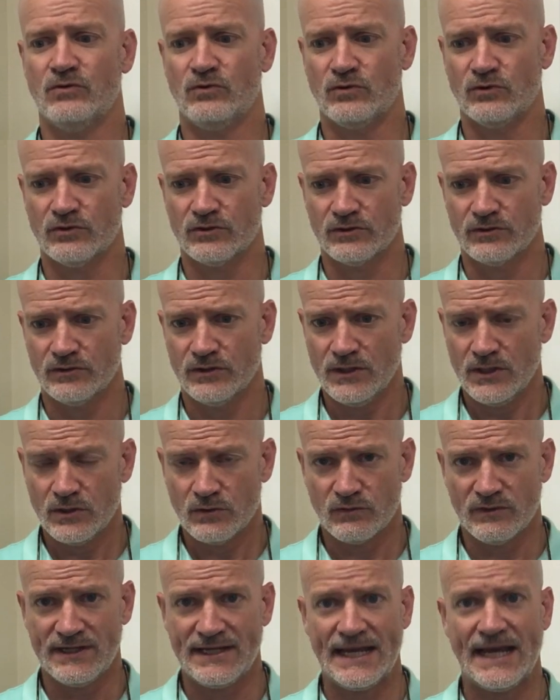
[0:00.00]
or
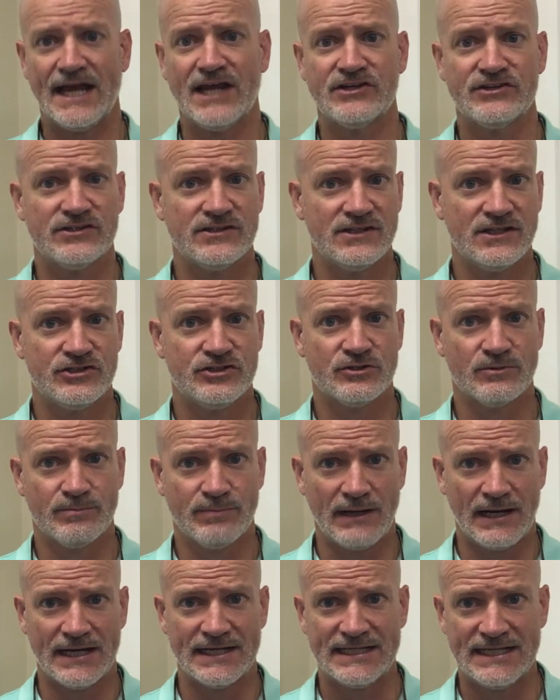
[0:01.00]
reaction that your
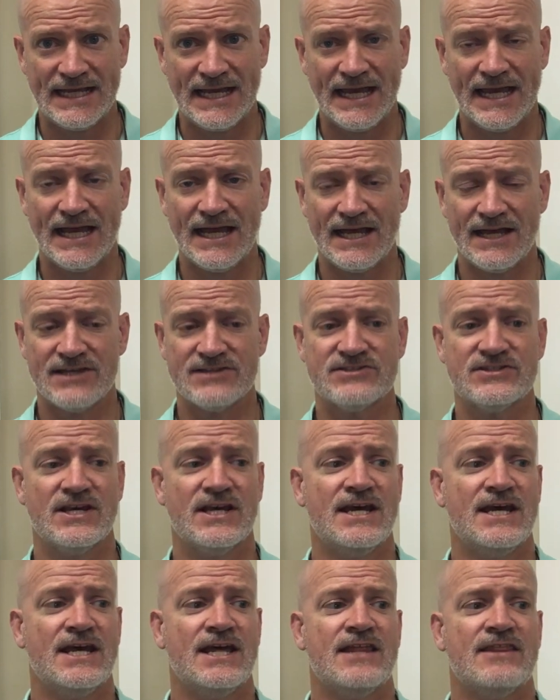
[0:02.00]
body has
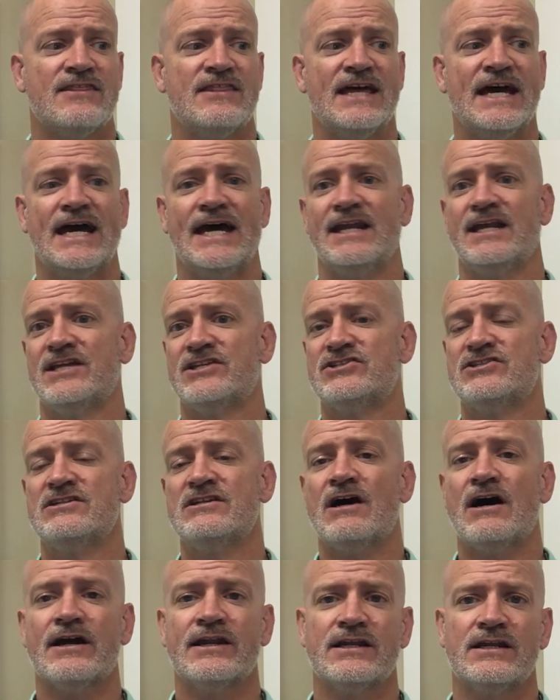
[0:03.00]
that it's
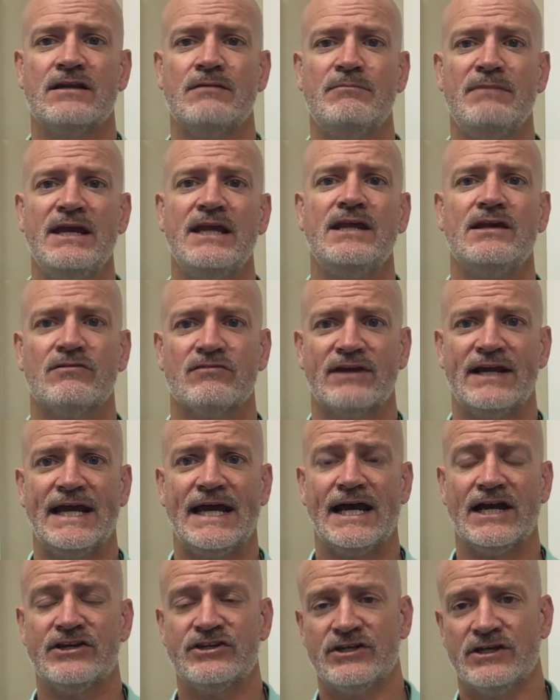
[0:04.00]
not an immediate
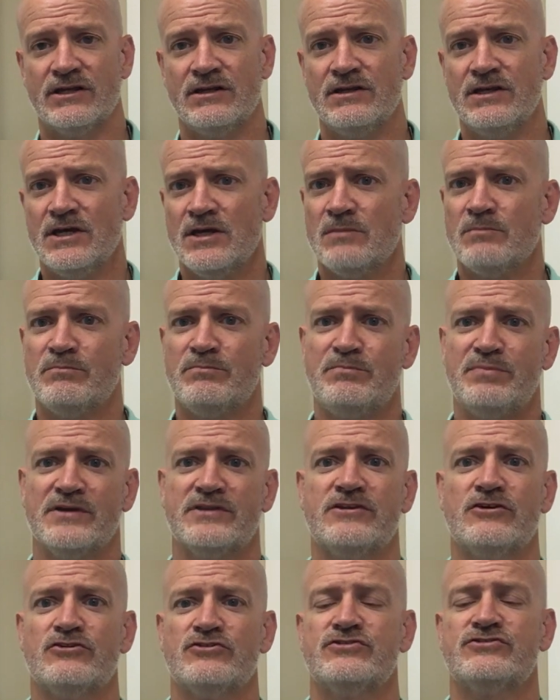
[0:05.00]
reaction,
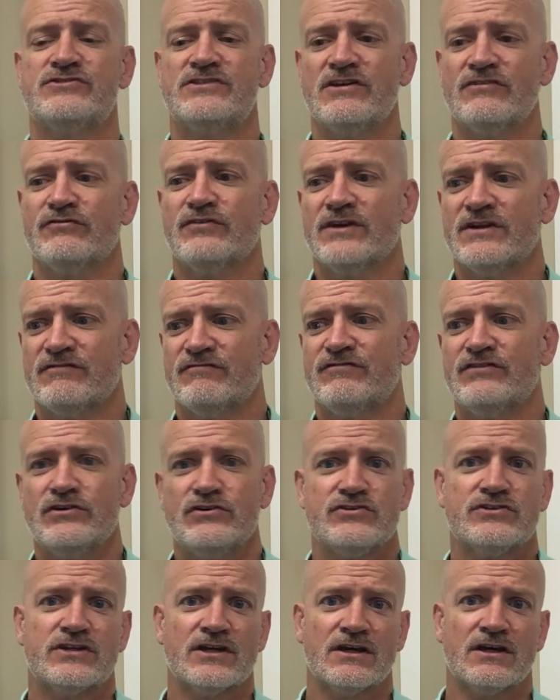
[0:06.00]
but those different
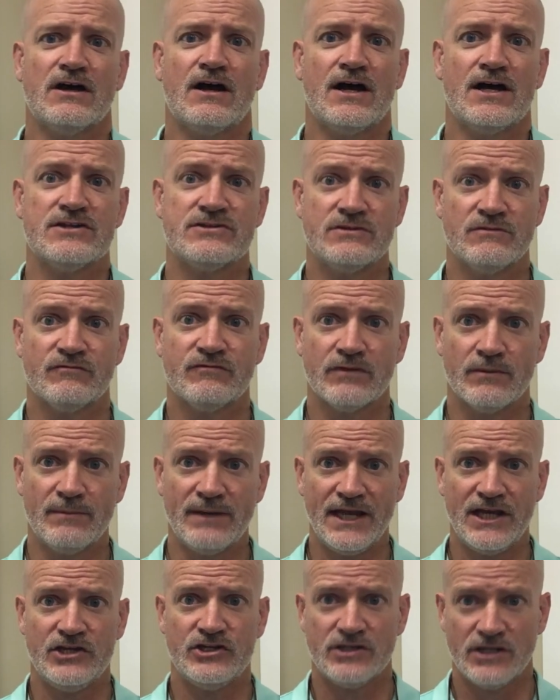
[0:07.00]
foods can cause
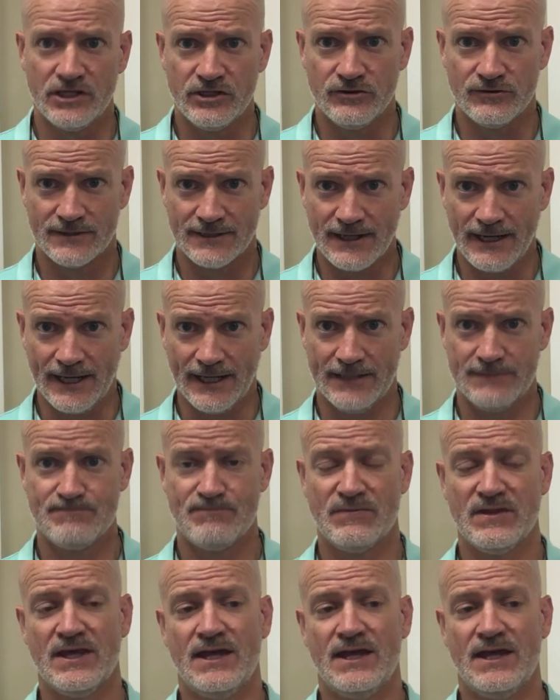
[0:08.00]
inflammation in your gut.